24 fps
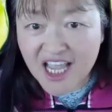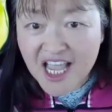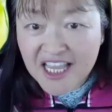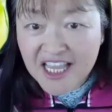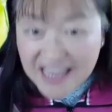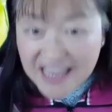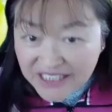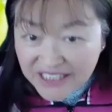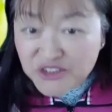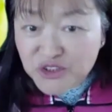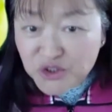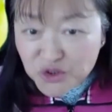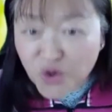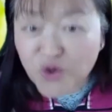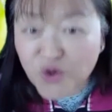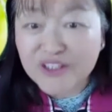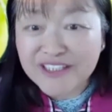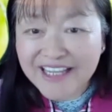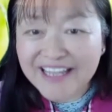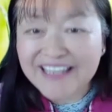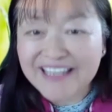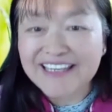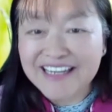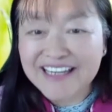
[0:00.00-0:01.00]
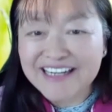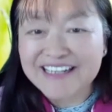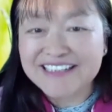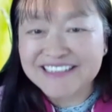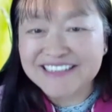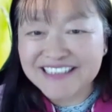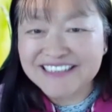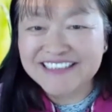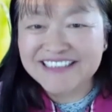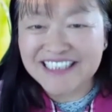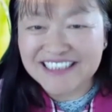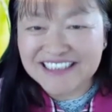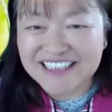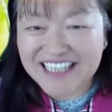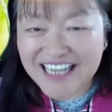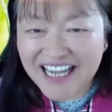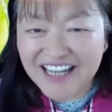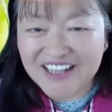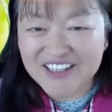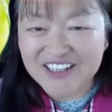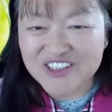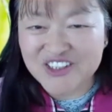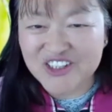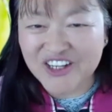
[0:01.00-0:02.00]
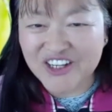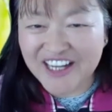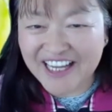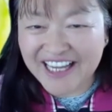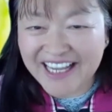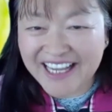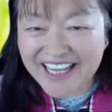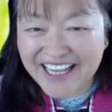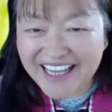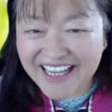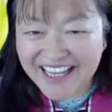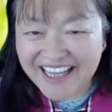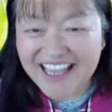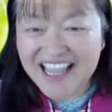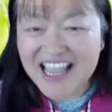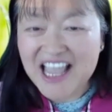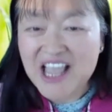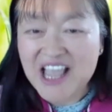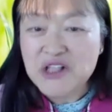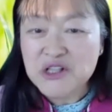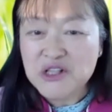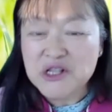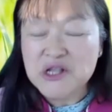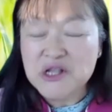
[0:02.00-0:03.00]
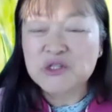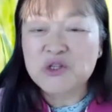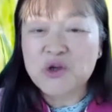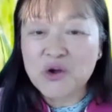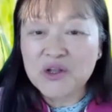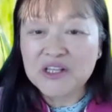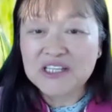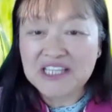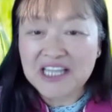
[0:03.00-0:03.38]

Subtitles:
That's 20 years in this country. 20